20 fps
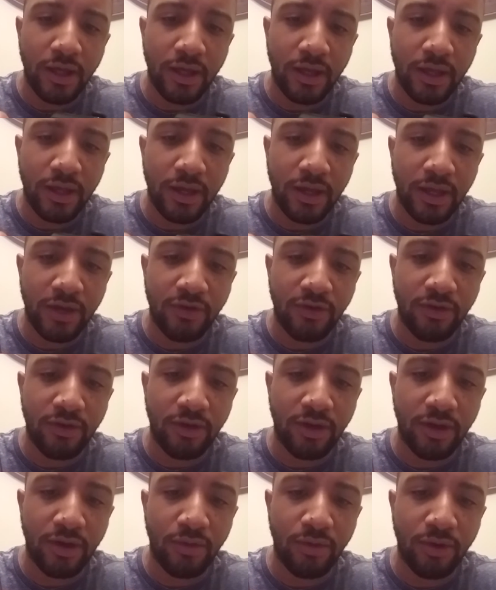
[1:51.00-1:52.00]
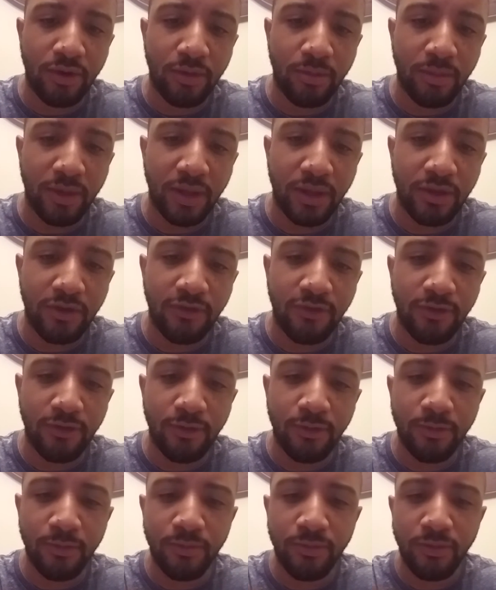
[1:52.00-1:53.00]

connection here where you make the two.